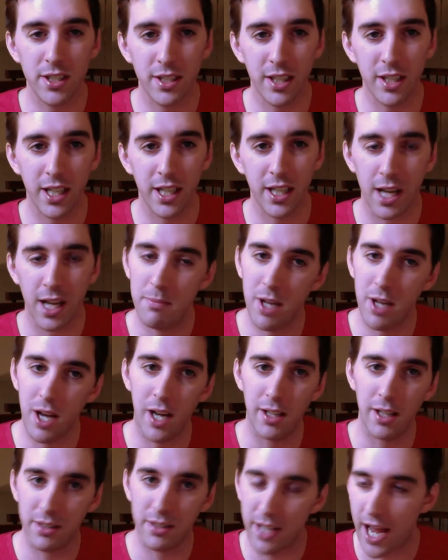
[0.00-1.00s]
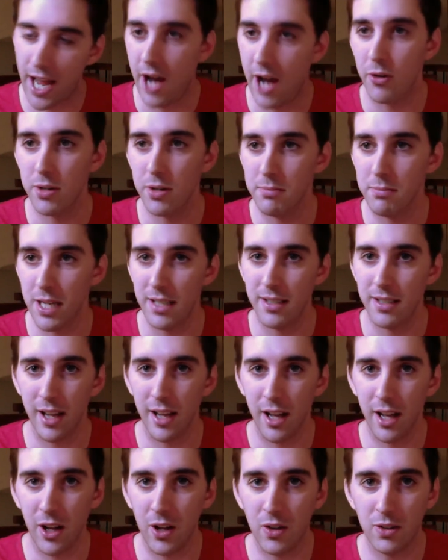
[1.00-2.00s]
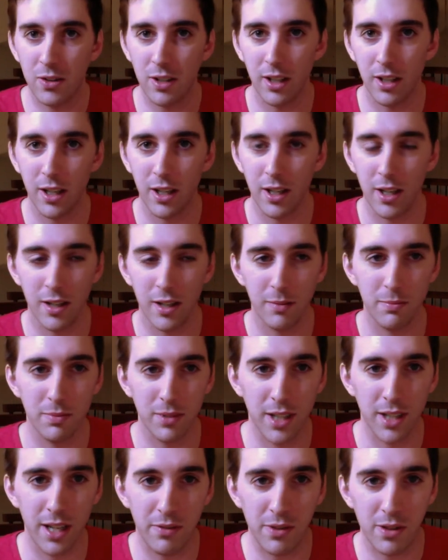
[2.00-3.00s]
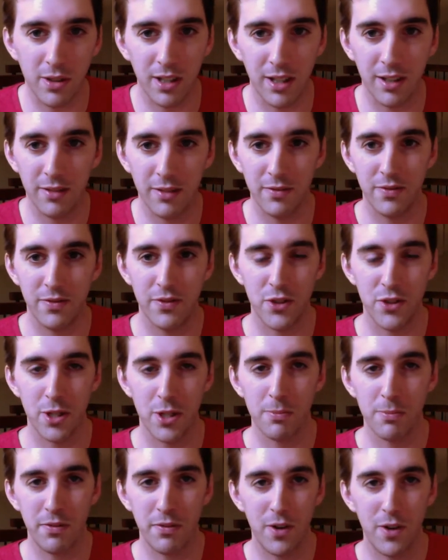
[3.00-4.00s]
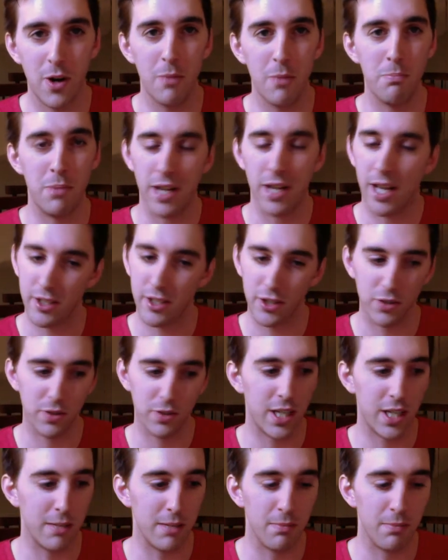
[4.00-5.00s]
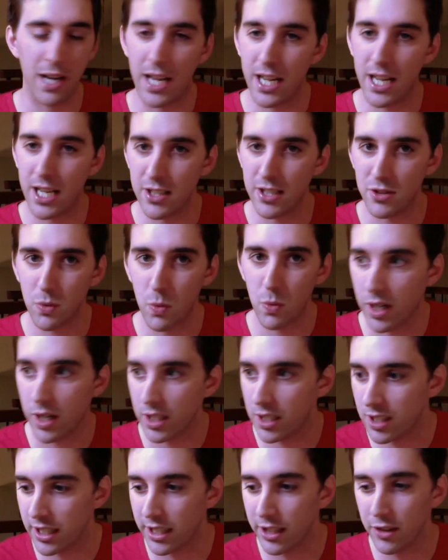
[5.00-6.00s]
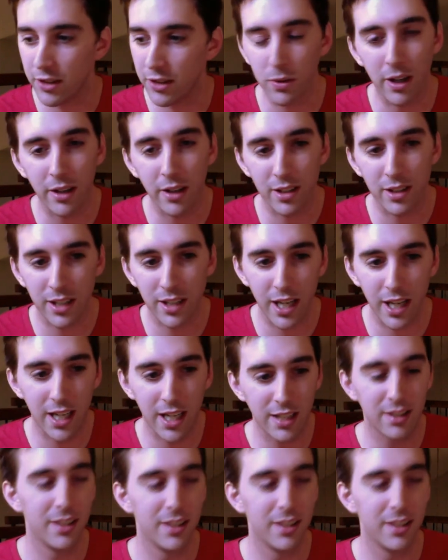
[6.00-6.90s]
Like, I'm not Howie Mandel level of germaphobe, but I do keep my hands quite clean throughout the day.